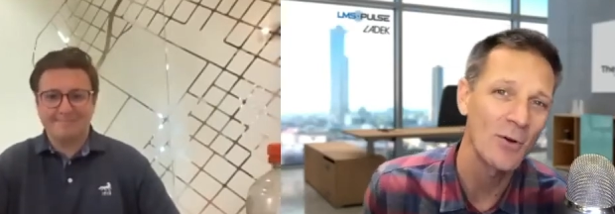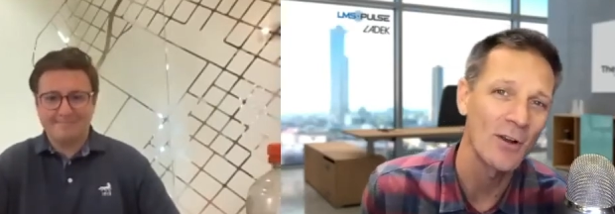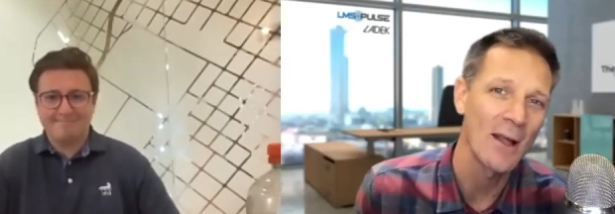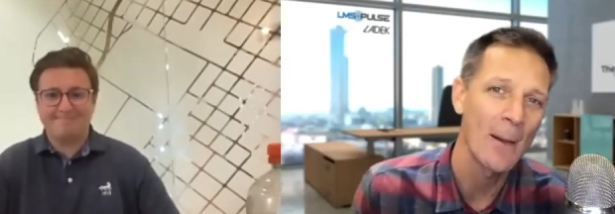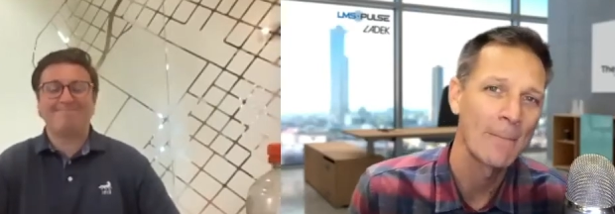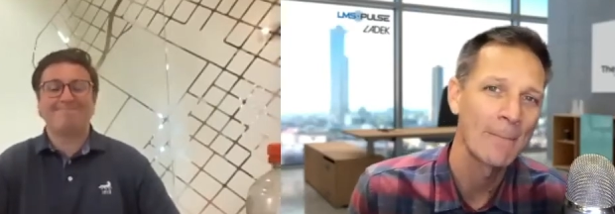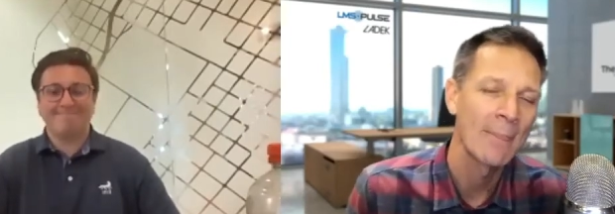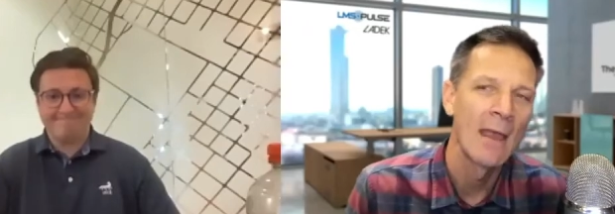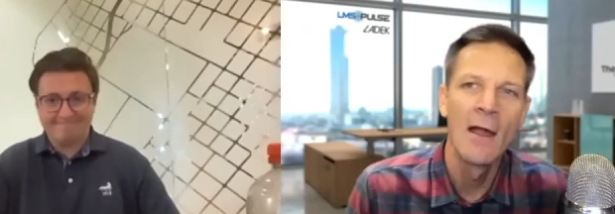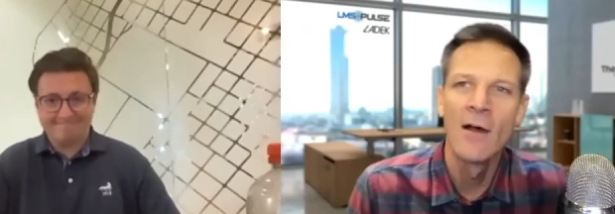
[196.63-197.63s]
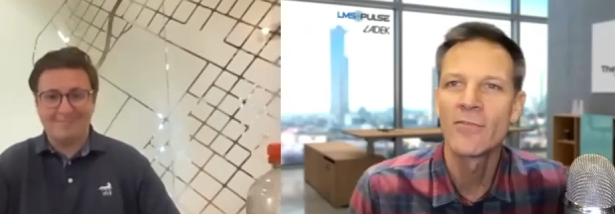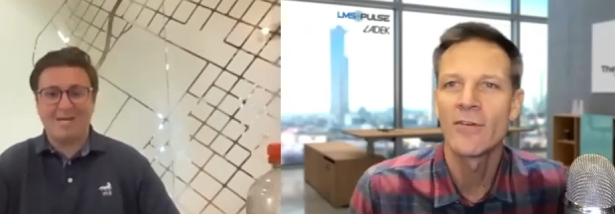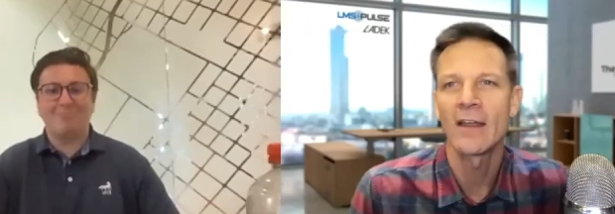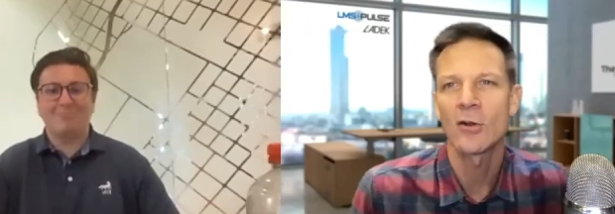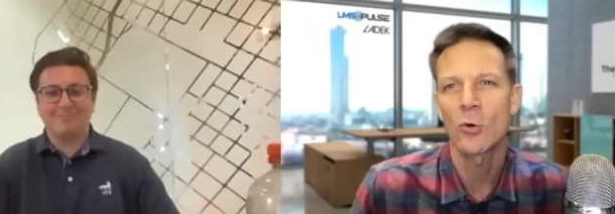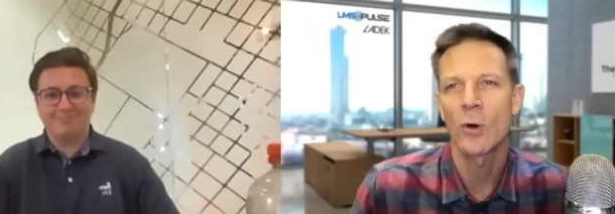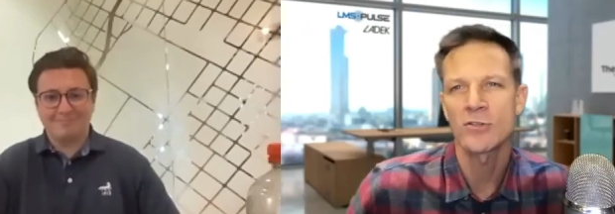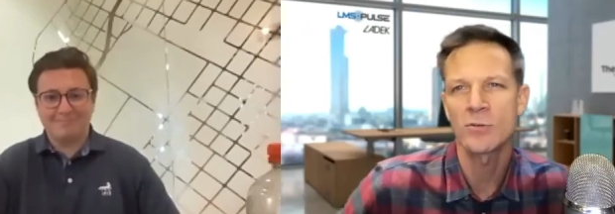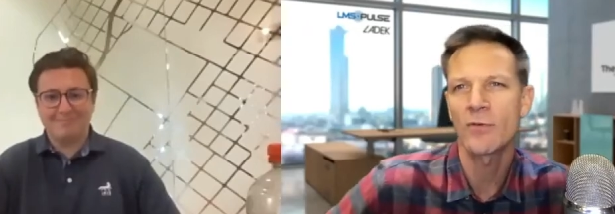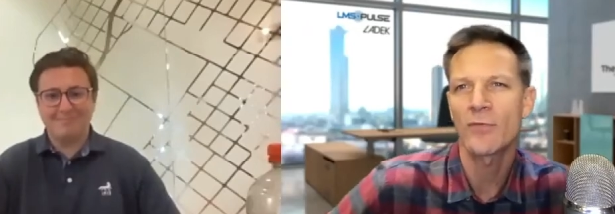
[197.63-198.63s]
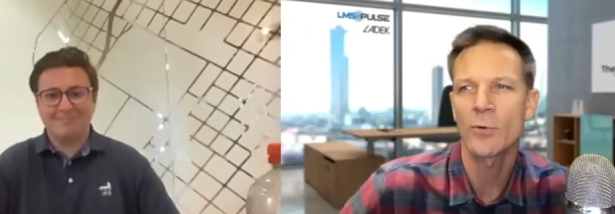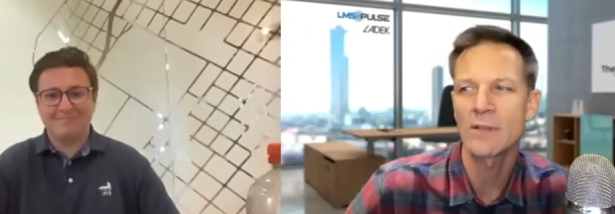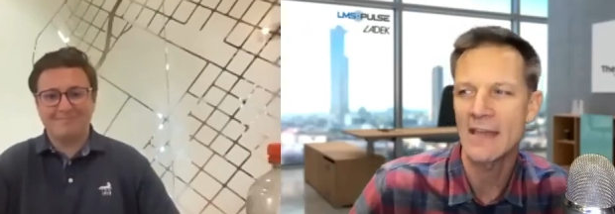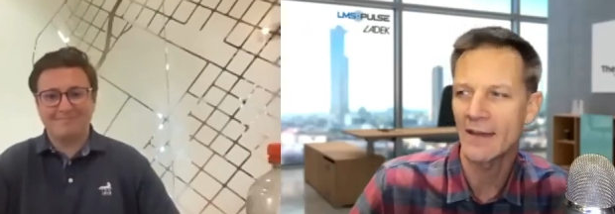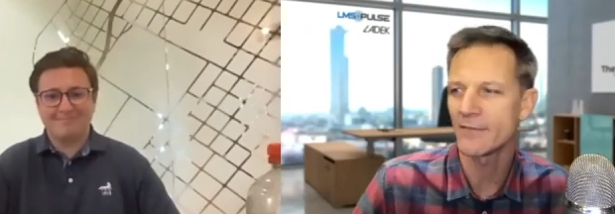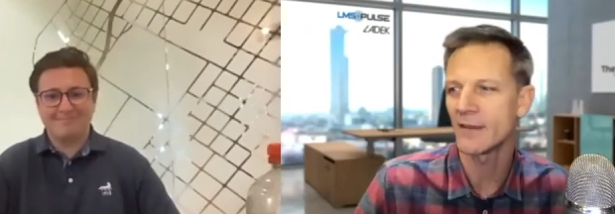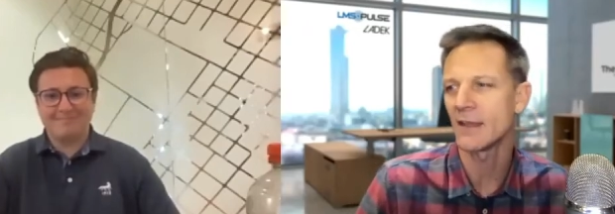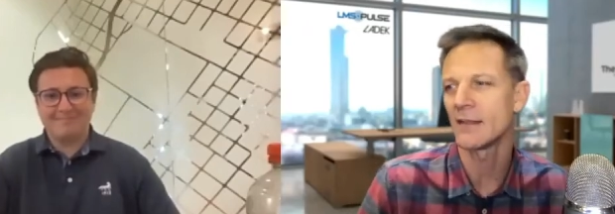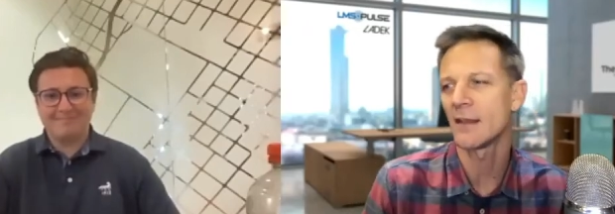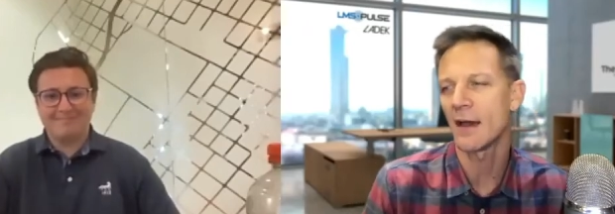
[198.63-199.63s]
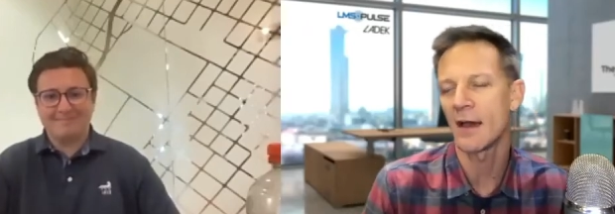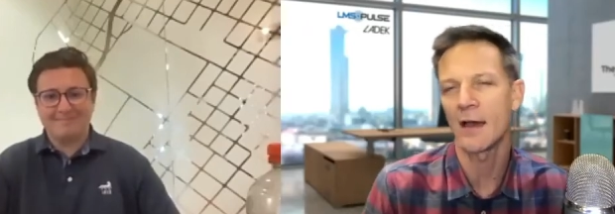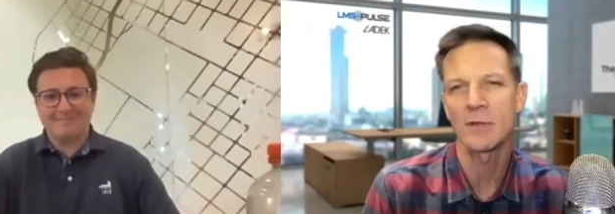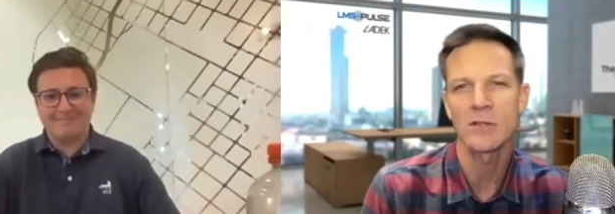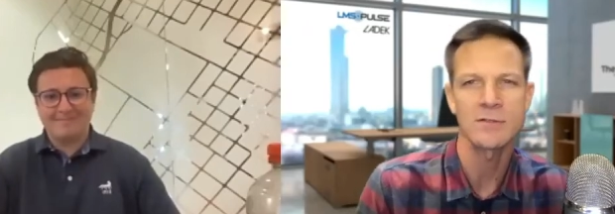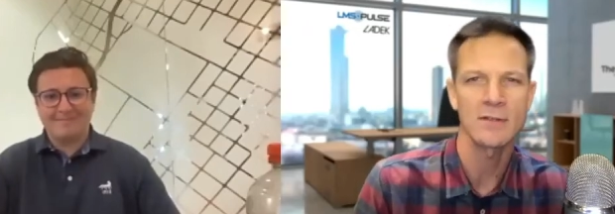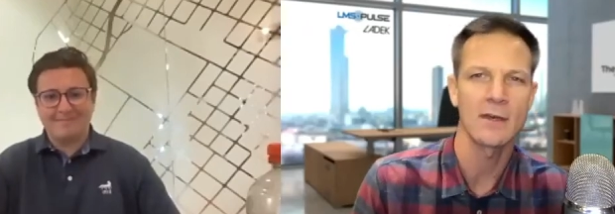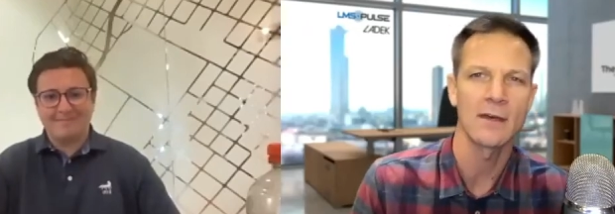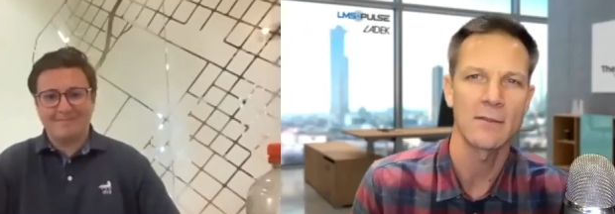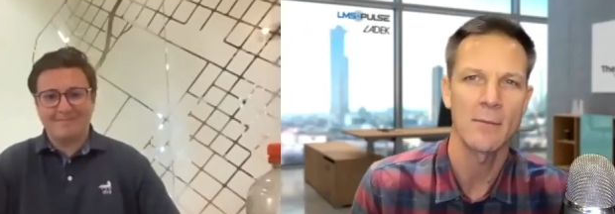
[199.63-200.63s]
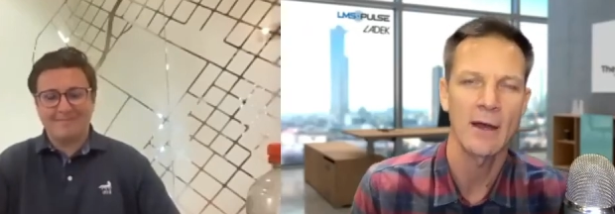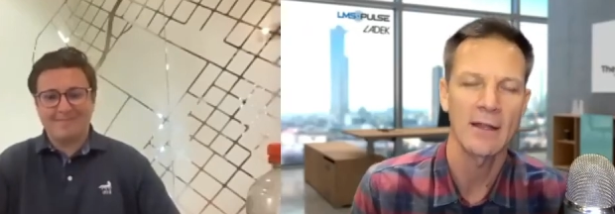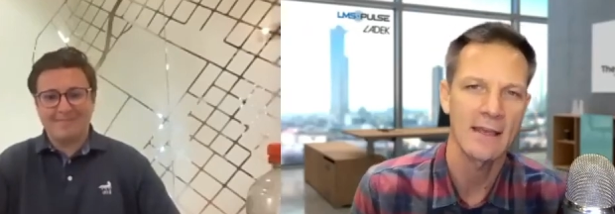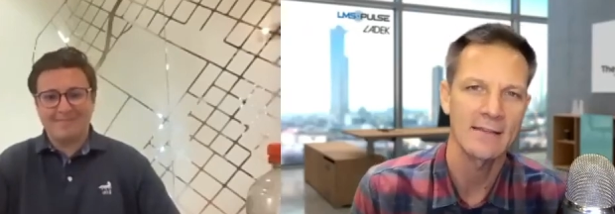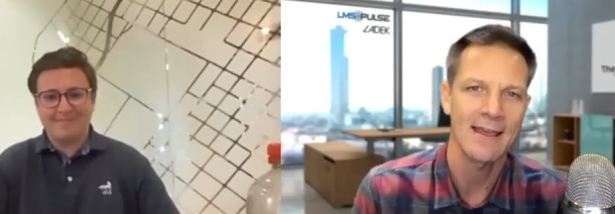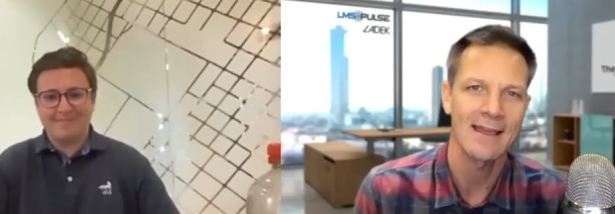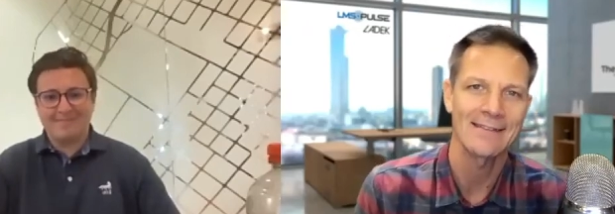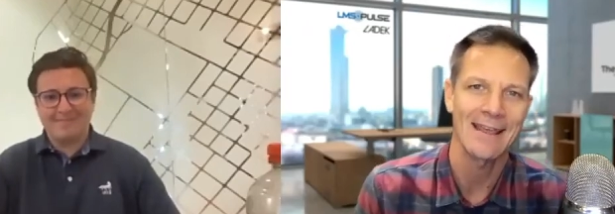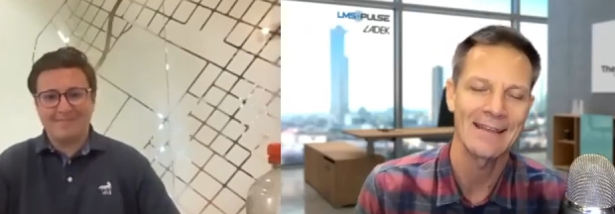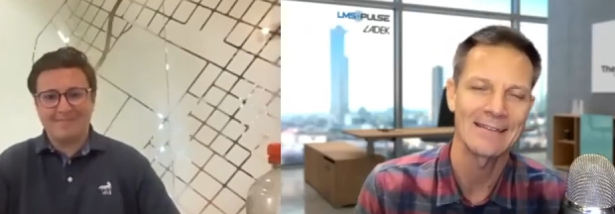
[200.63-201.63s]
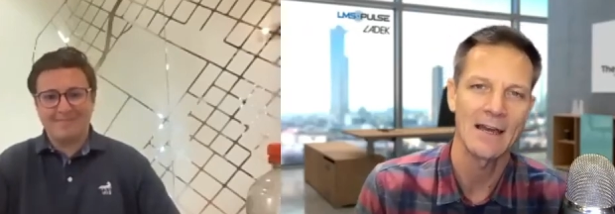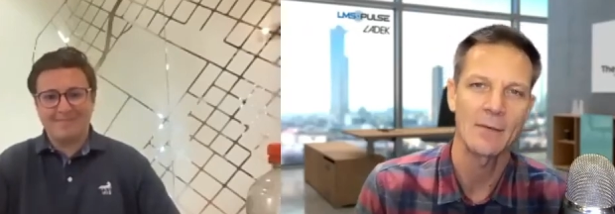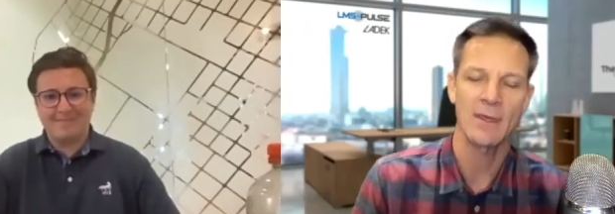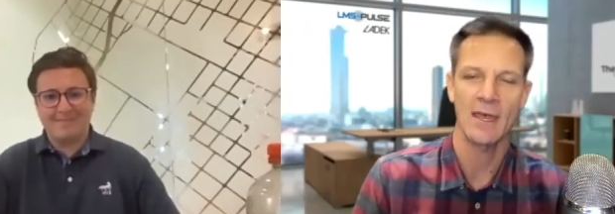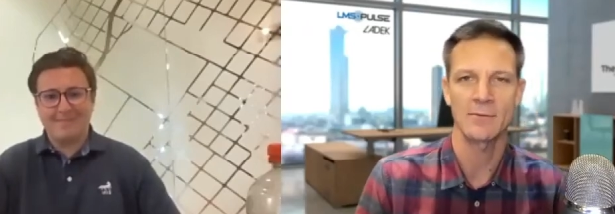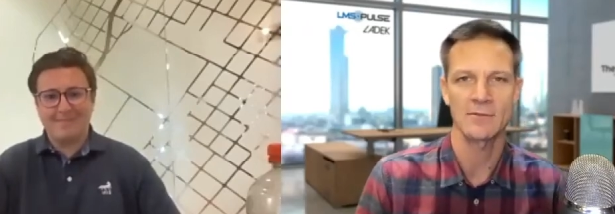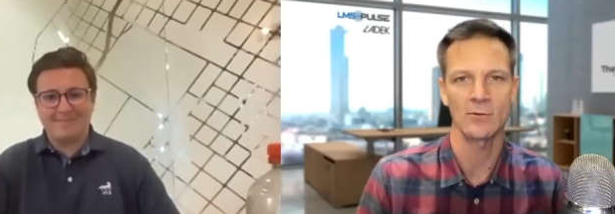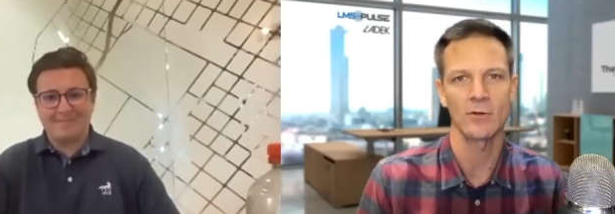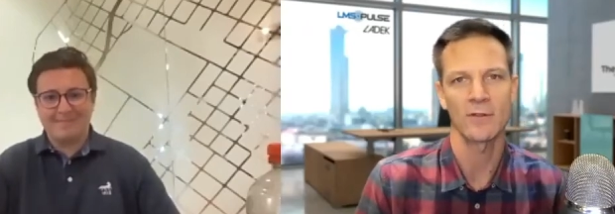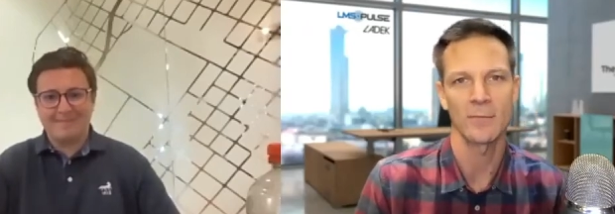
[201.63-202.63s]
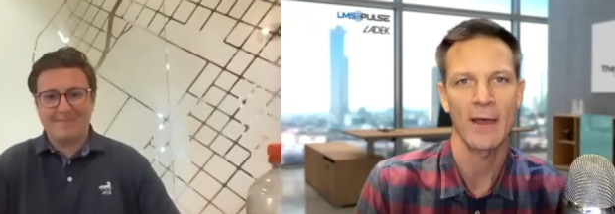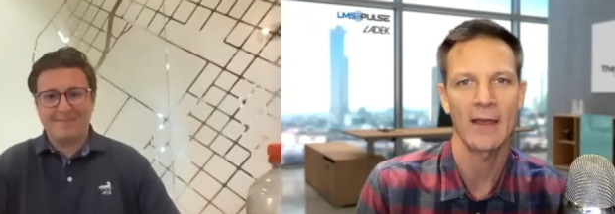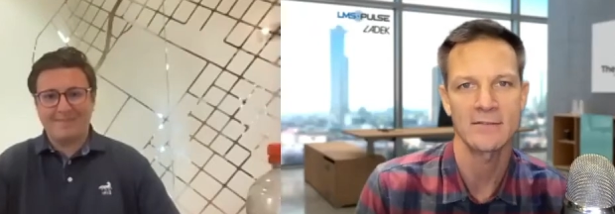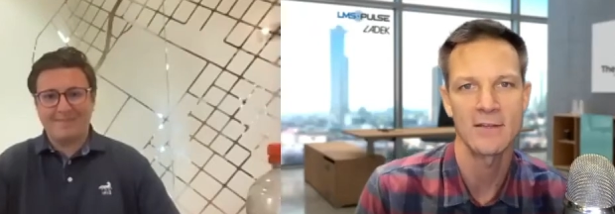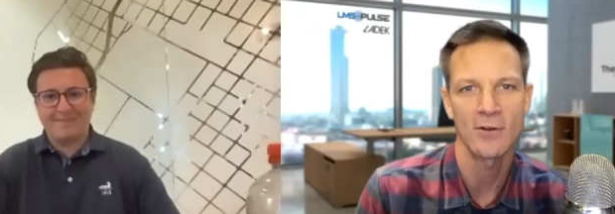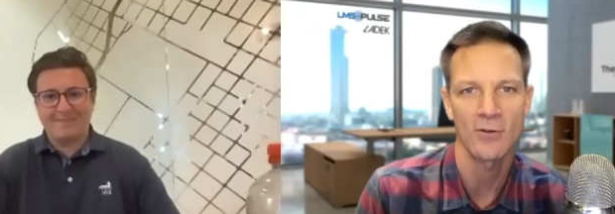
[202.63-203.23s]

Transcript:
Speaker 1: right now. Yeah. Final question before we dive in. Uh, I've been using the, the podcast as a time capsule over the past year or